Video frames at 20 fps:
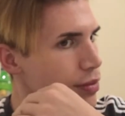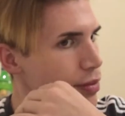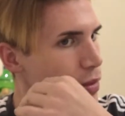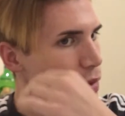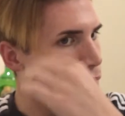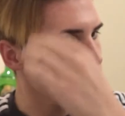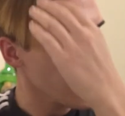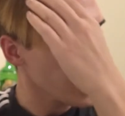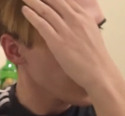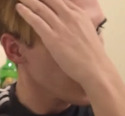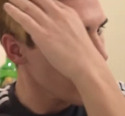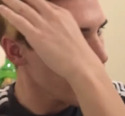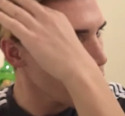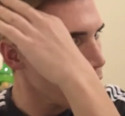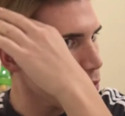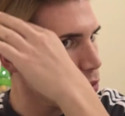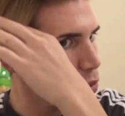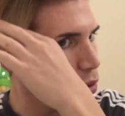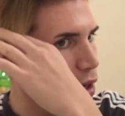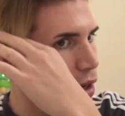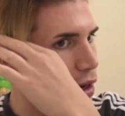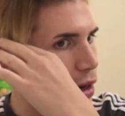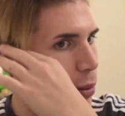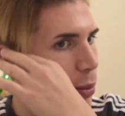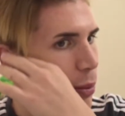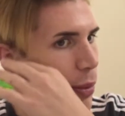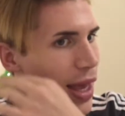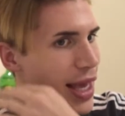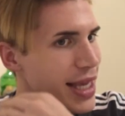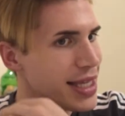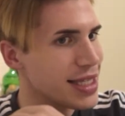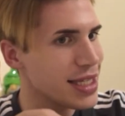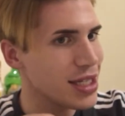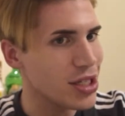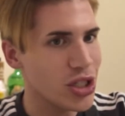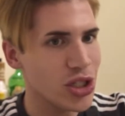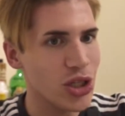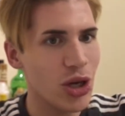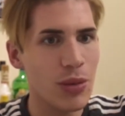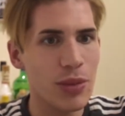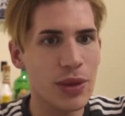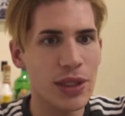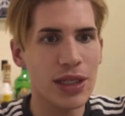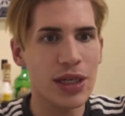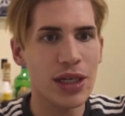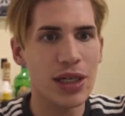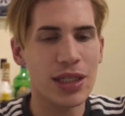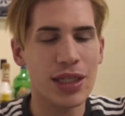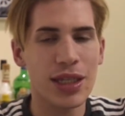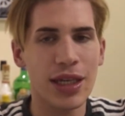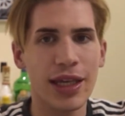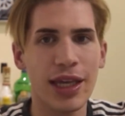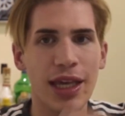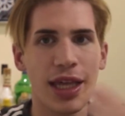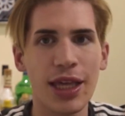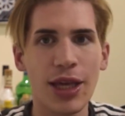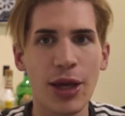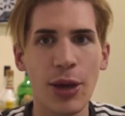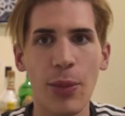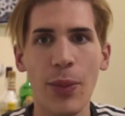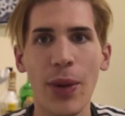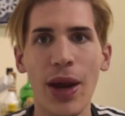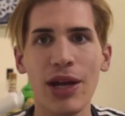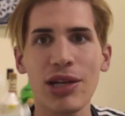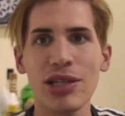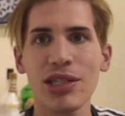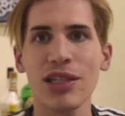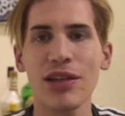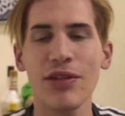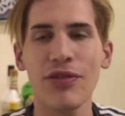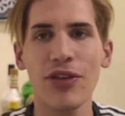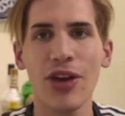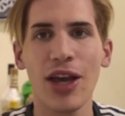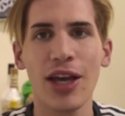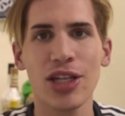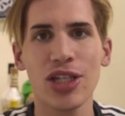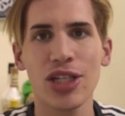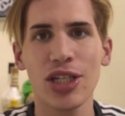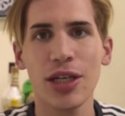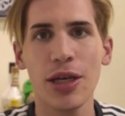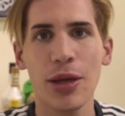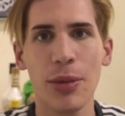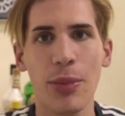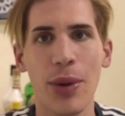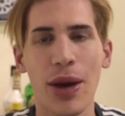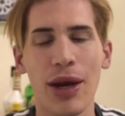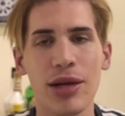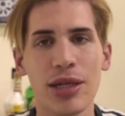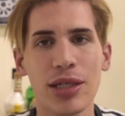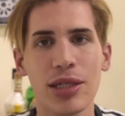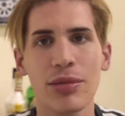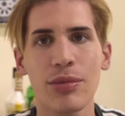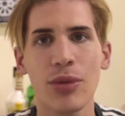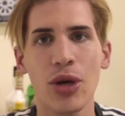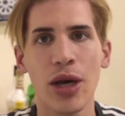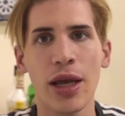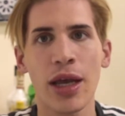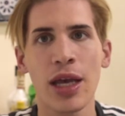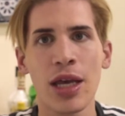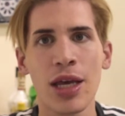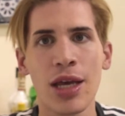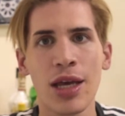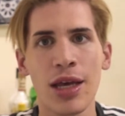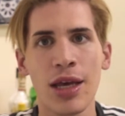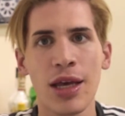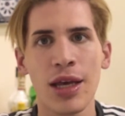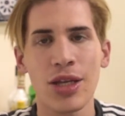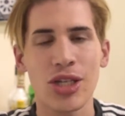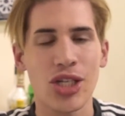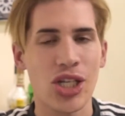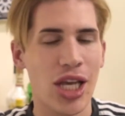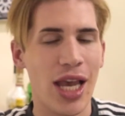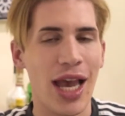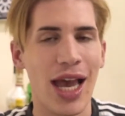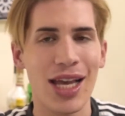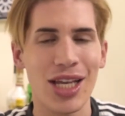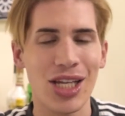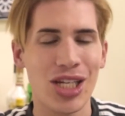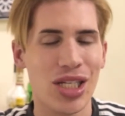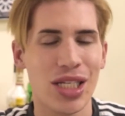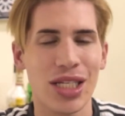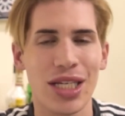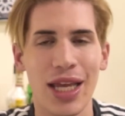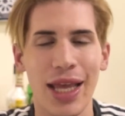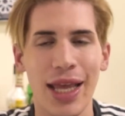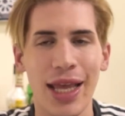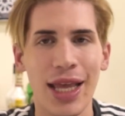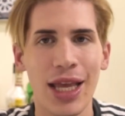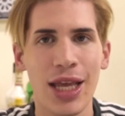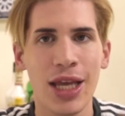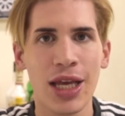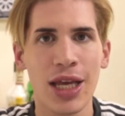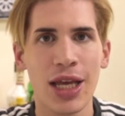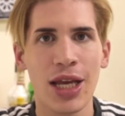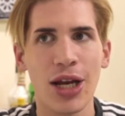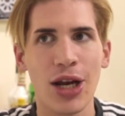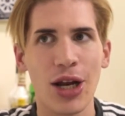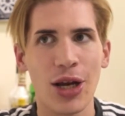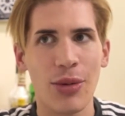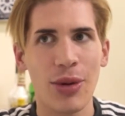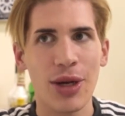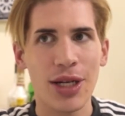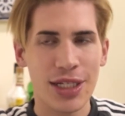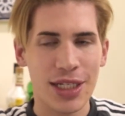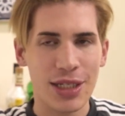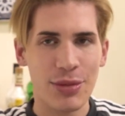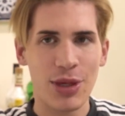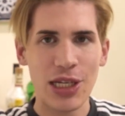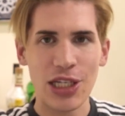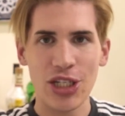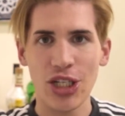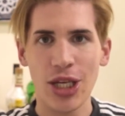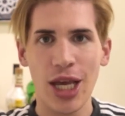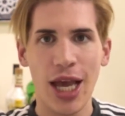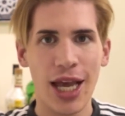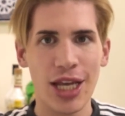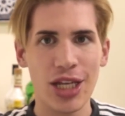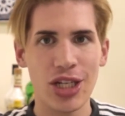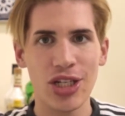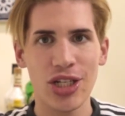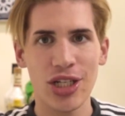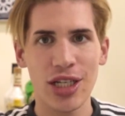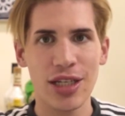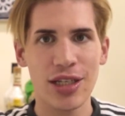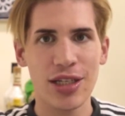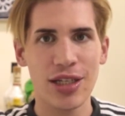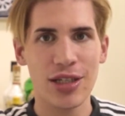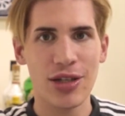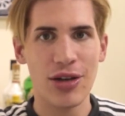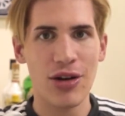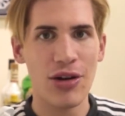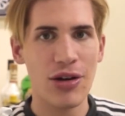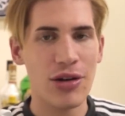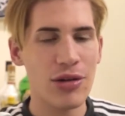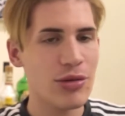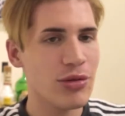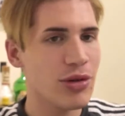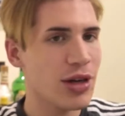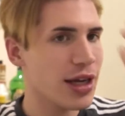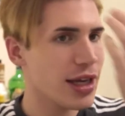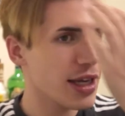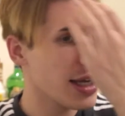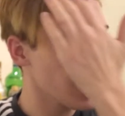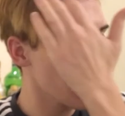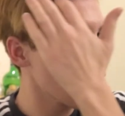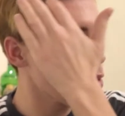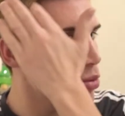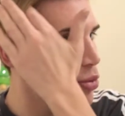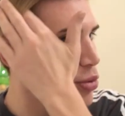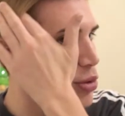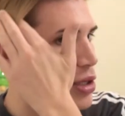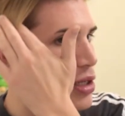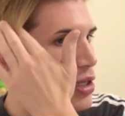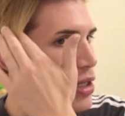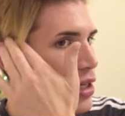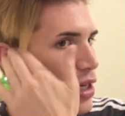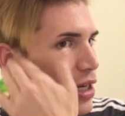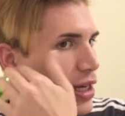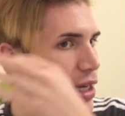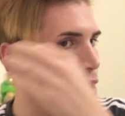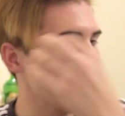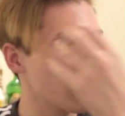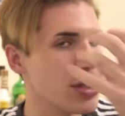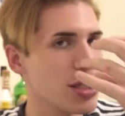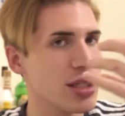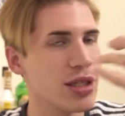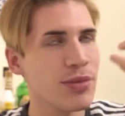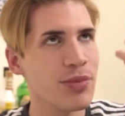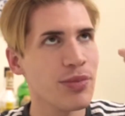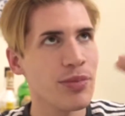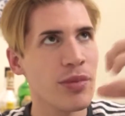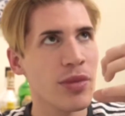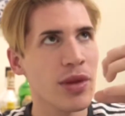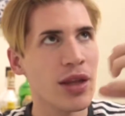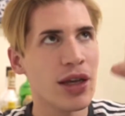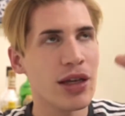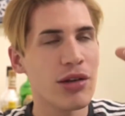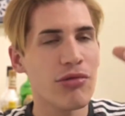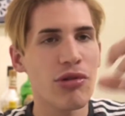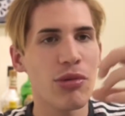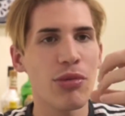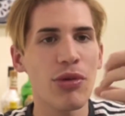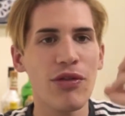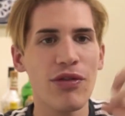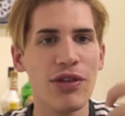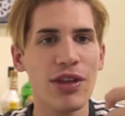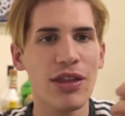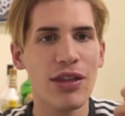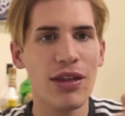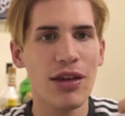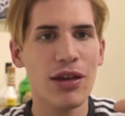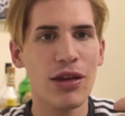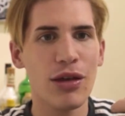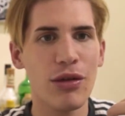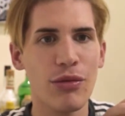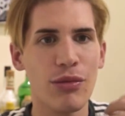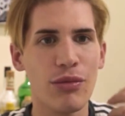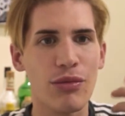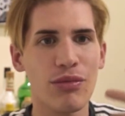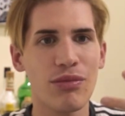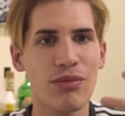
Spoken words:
Like, look what an amazing job it does. Like, in comparison, if you actually compare it to my GHD, like when I did my GHD tutorial, like it wouldn't, like it was removing the,